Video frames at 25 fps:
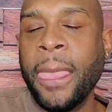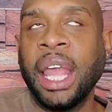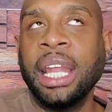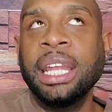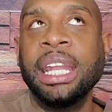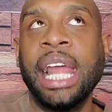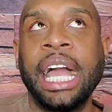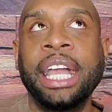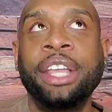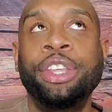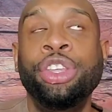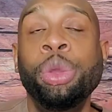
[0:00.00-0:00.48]

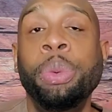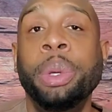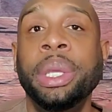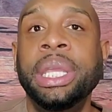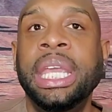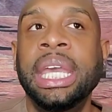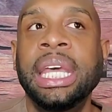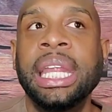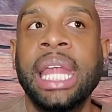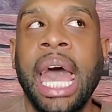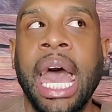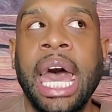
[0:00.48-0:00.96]
like you
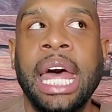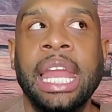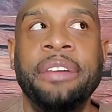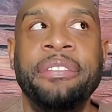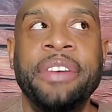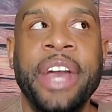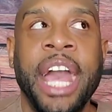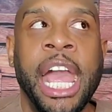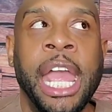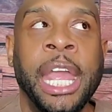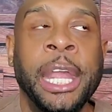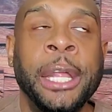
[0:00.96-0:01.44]
would get out
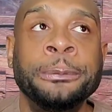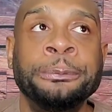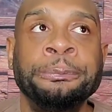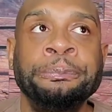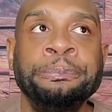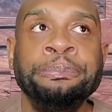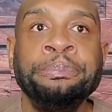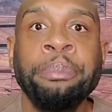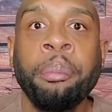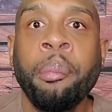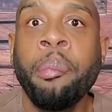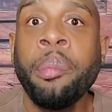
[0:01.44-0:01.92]
of a
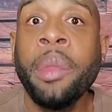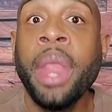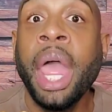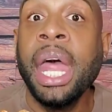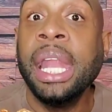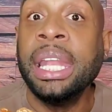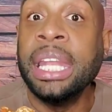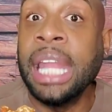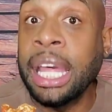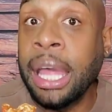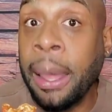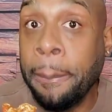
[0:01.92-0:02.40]

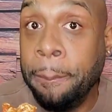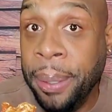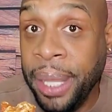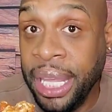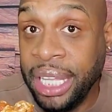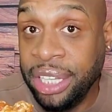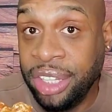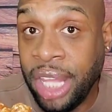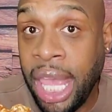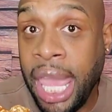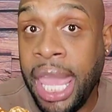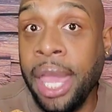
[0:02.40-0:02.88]
like a
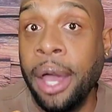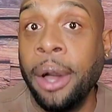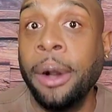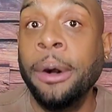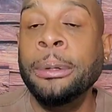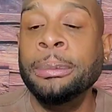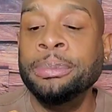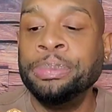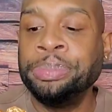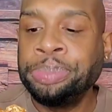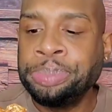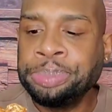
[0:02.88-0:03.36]

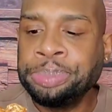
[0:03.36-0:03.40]
pigtail.